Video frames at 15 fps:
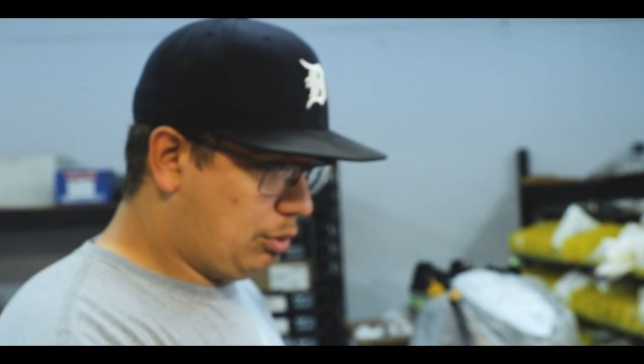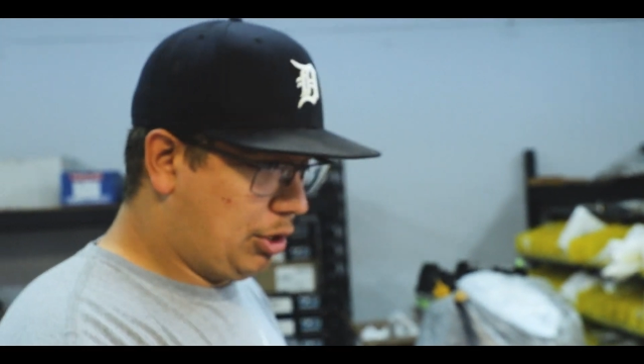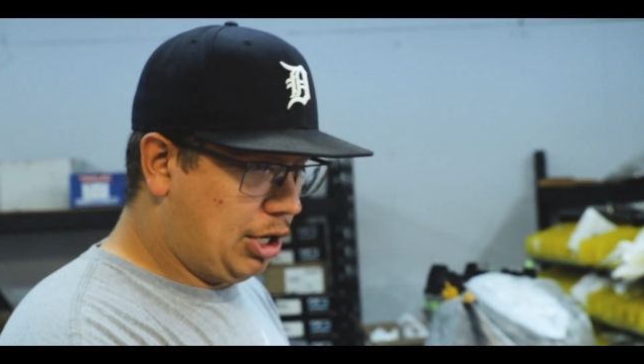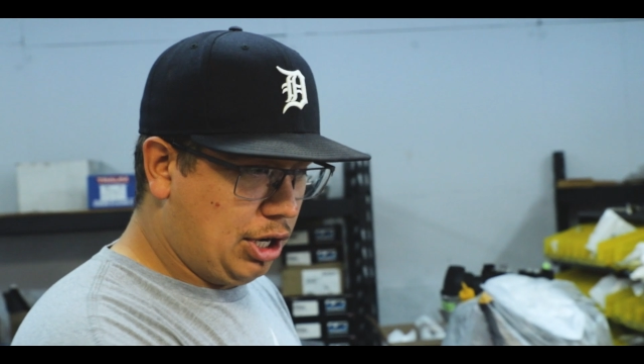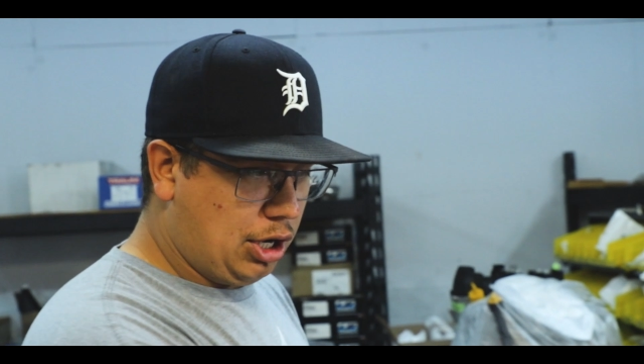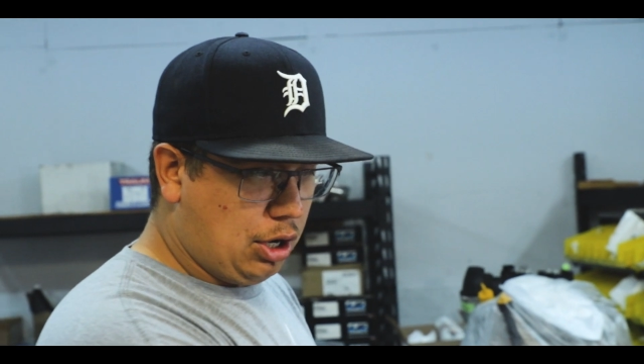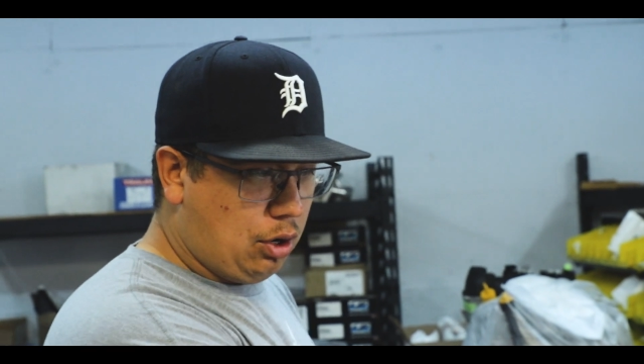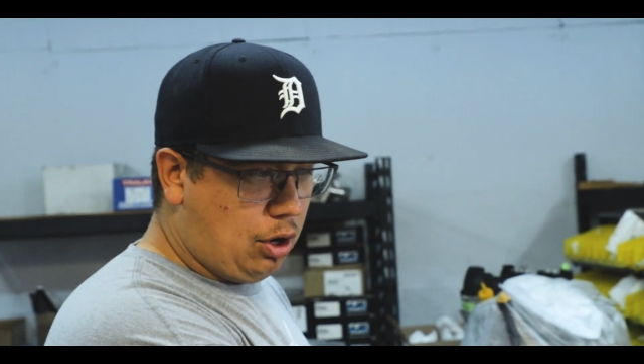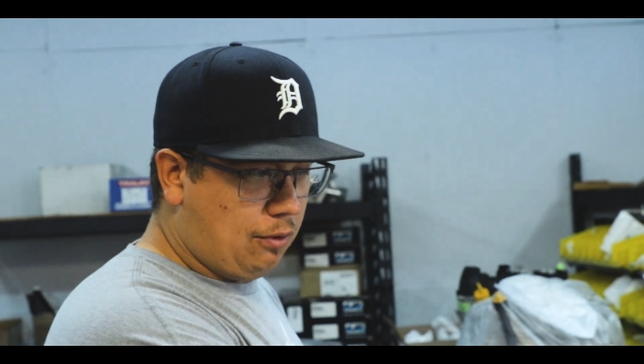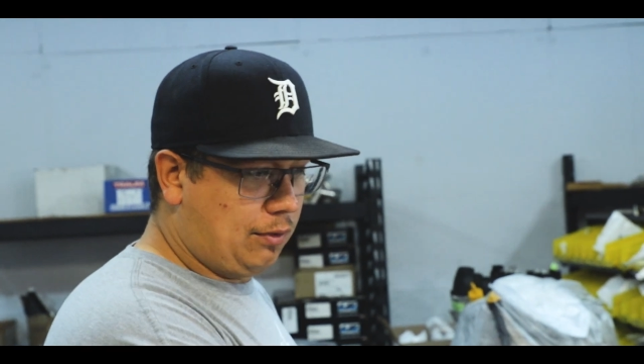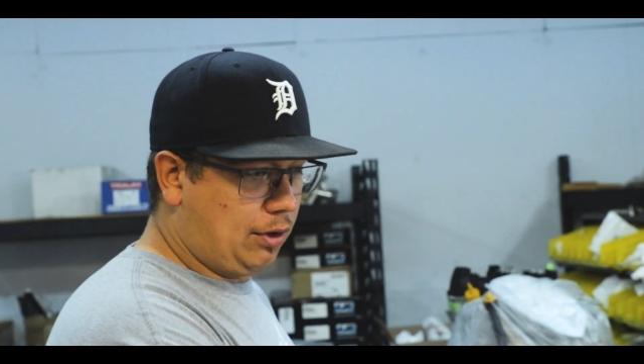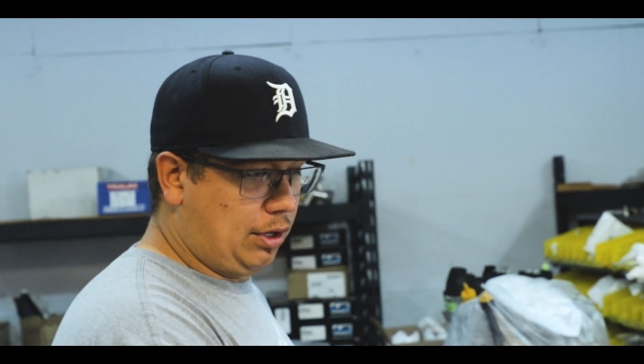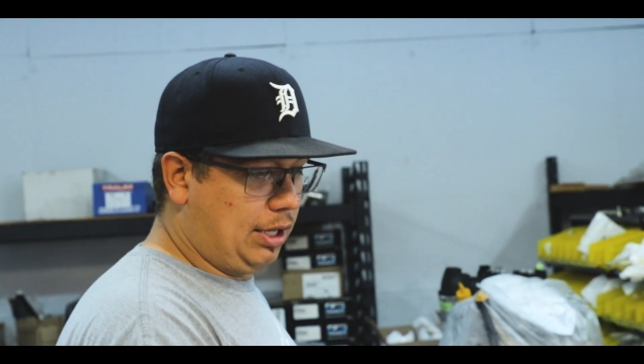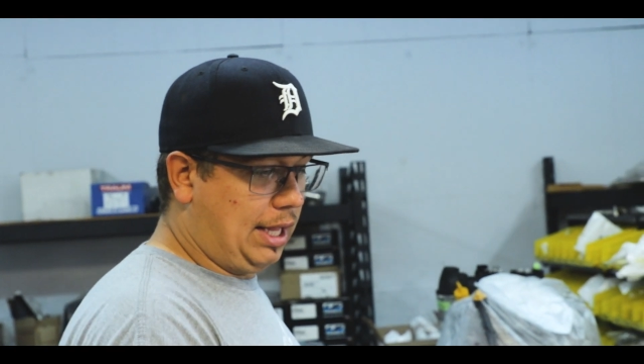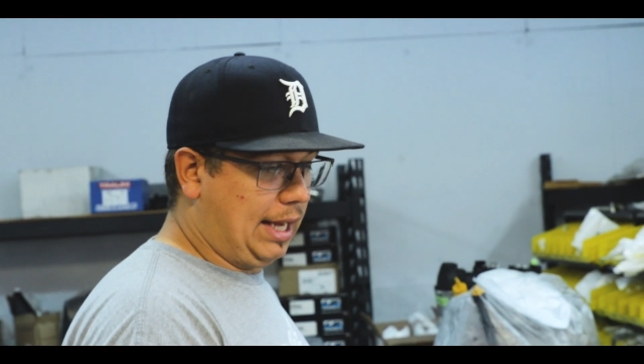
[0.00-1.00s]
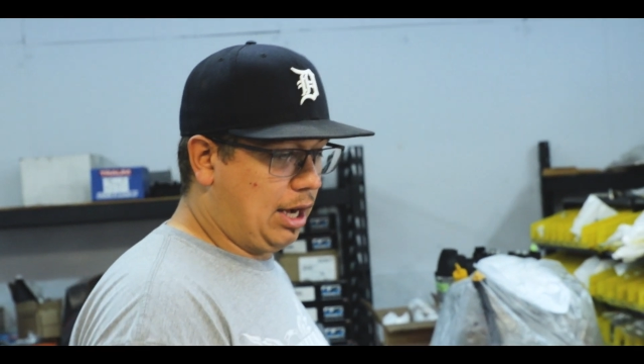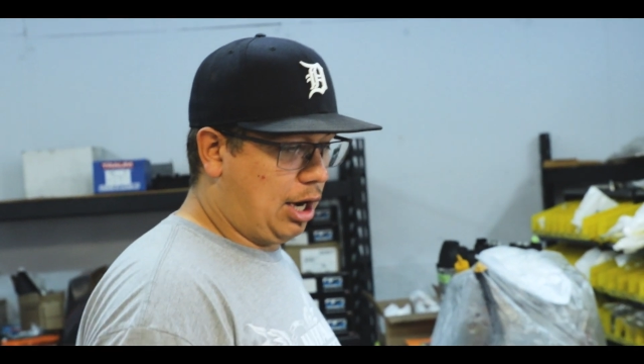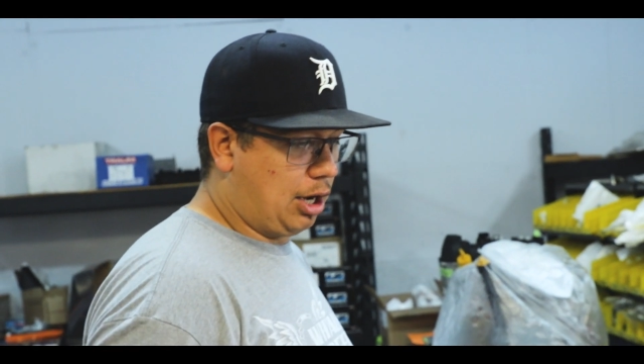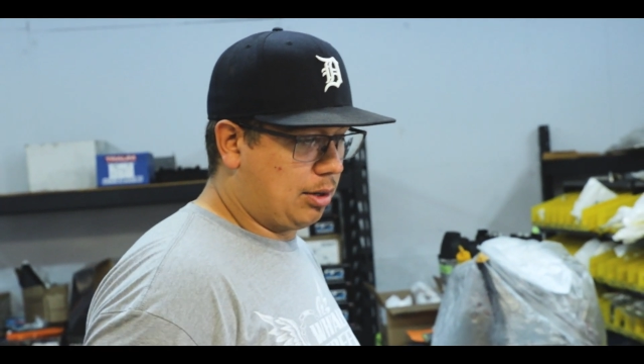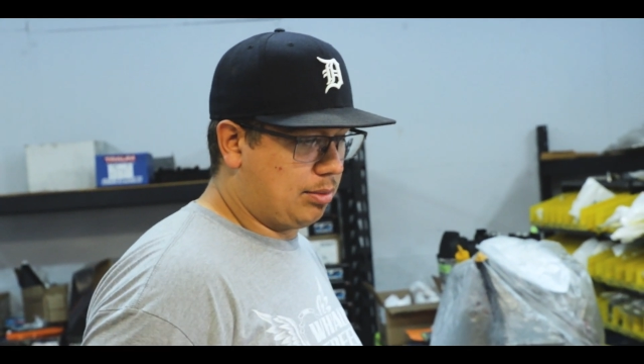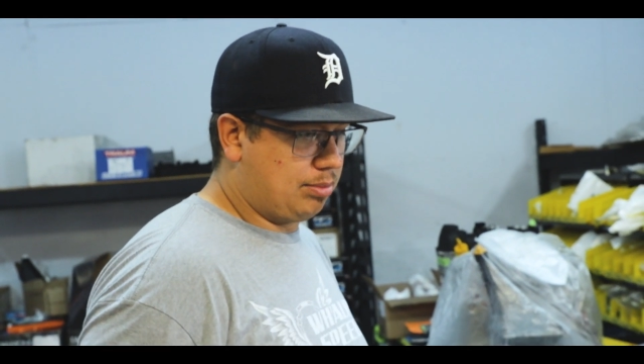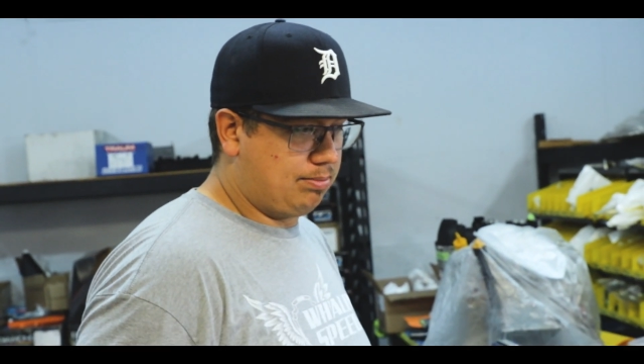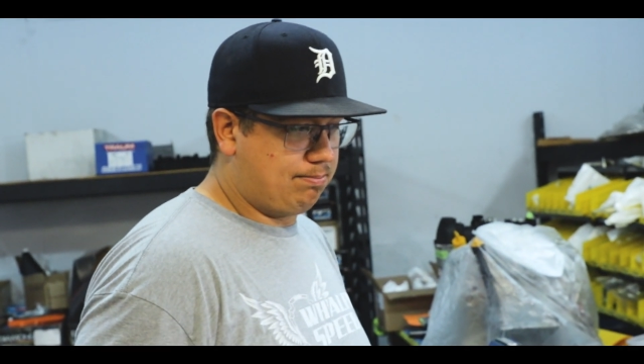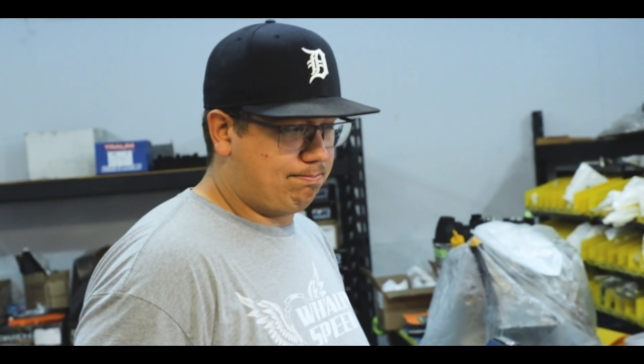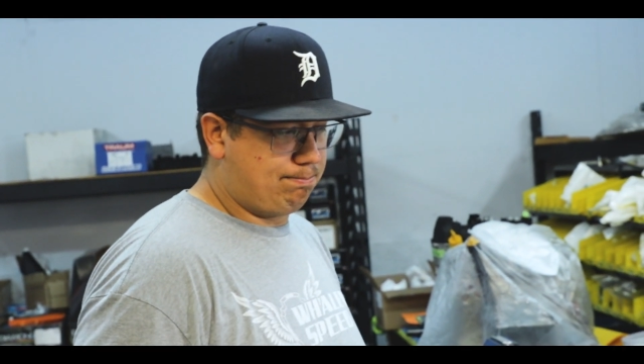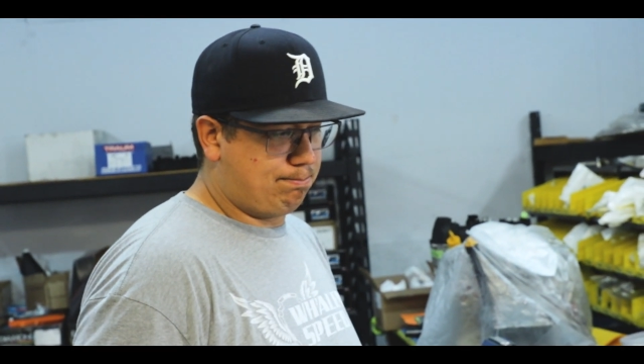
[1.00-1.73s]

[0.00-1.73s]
we're gonna go over like our